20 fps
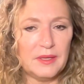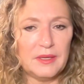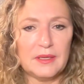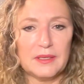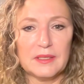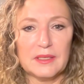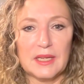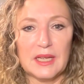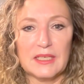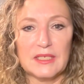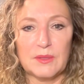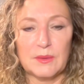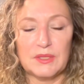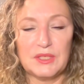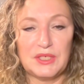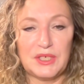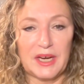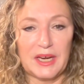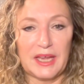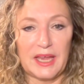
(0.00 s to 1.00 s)
as I
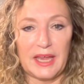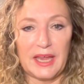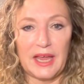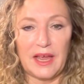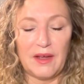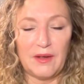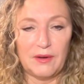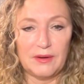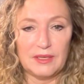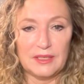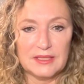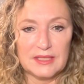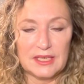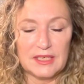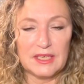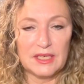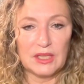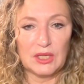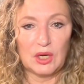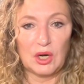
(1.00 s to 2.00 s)
was checking out, I
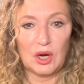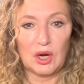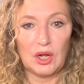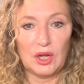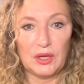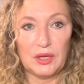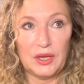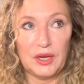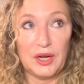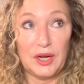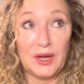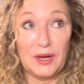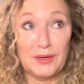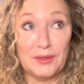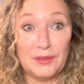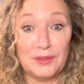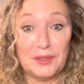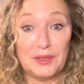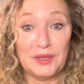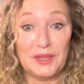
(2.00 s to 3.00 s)
said to the girl, you
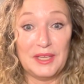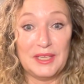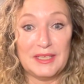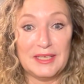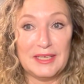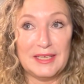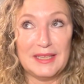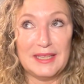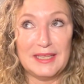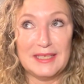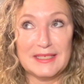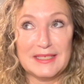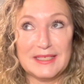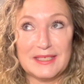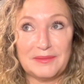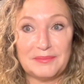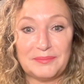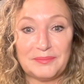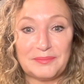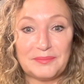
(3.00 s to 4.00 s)
know, the,
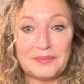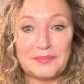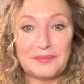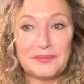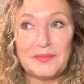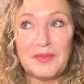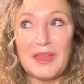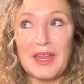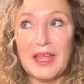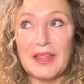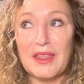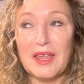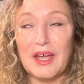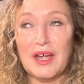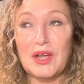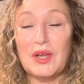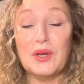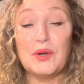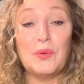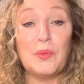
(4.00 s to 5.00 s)
this
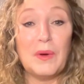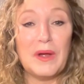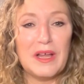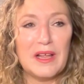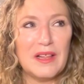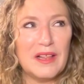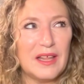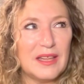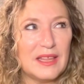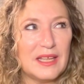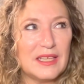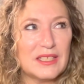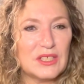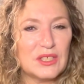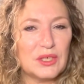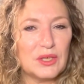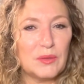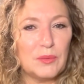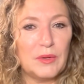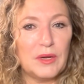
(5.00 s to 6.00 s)
the Goodwill, I think
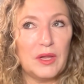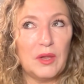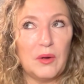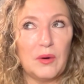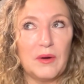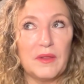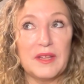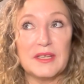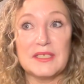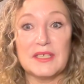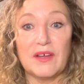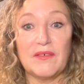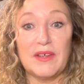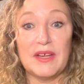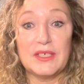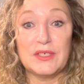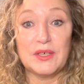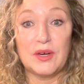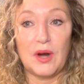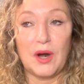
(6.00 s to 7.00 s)
it's the Goodwill or the
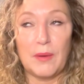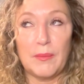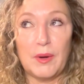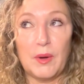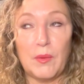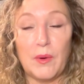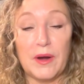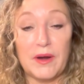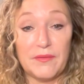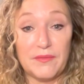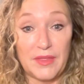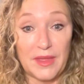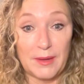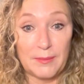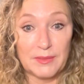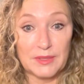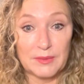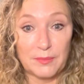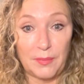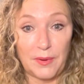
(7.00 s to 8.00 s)
Salvation Army, one of
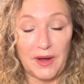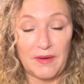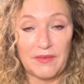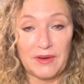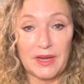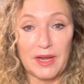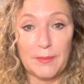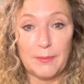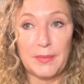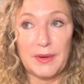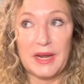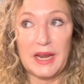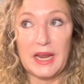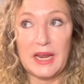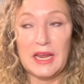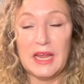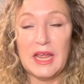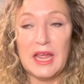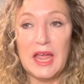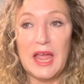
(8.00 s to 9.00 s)
them is a private
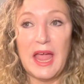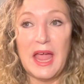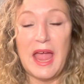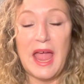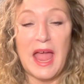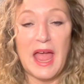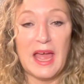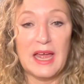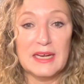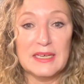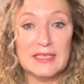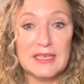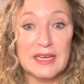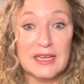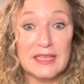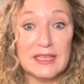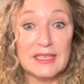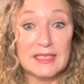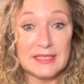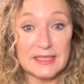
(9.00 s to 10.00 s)
company and
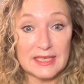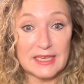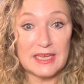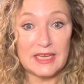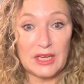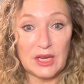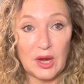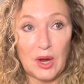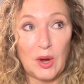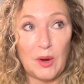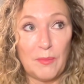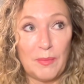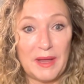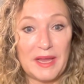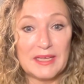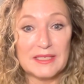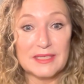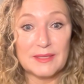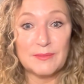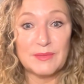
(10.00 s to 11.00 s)
the CEO
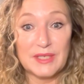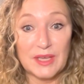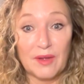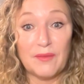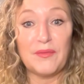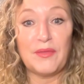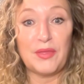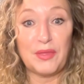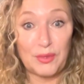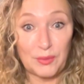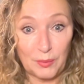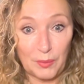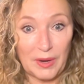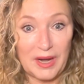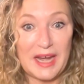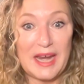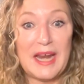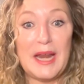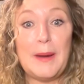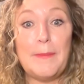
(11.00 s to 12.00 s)
pays himself
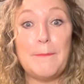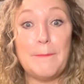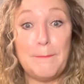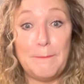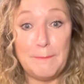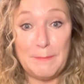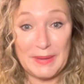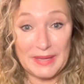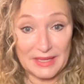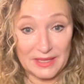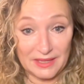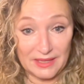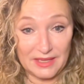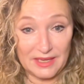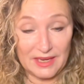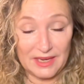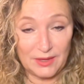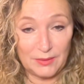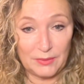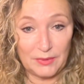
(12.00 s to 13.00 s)
3
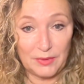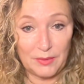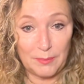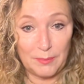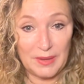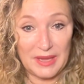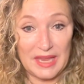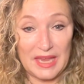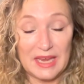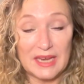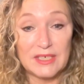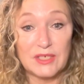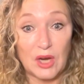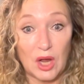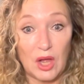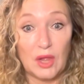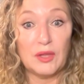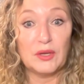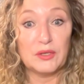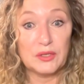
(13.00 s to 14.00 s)
billion with a B
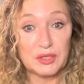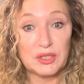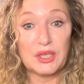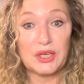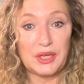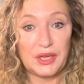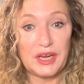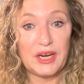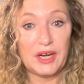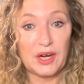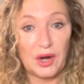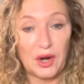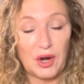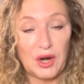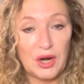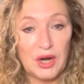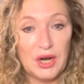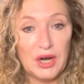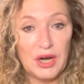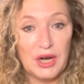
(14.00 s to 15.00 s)
dollars a
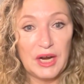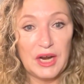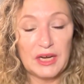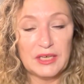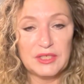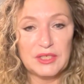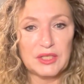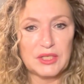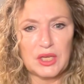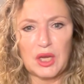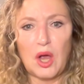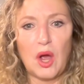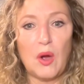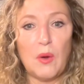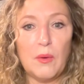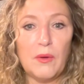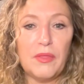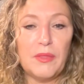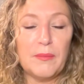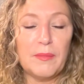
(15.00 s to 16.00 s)
year. And she's like,
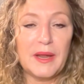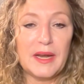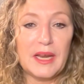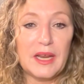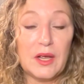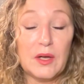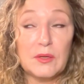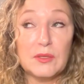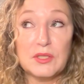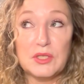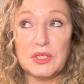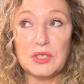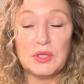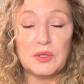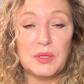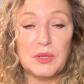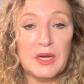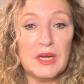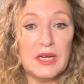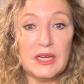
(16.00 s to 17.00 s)
"Oh, well the money goes
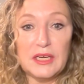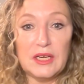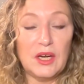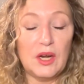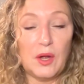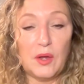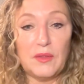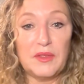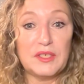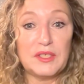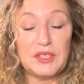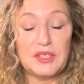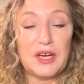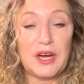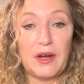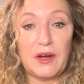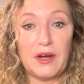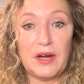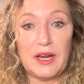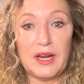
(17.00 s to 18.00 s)
to, you know, this
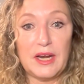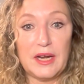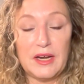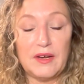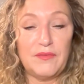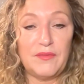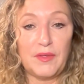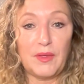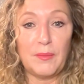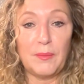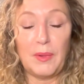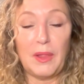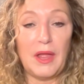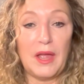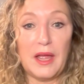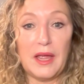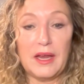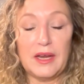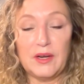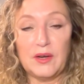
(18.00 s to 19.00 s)
charity for the
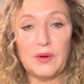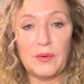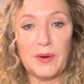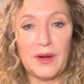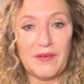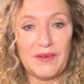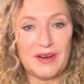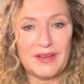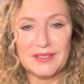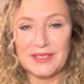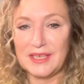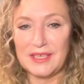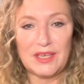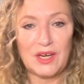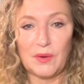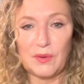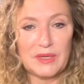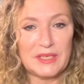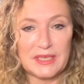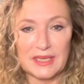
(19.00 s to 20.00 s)
blind or whatever." I was like,
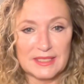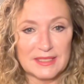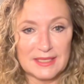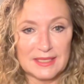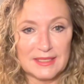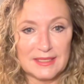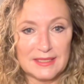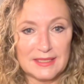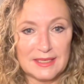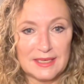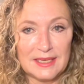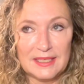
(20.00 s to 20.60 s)
"No, it doesn't.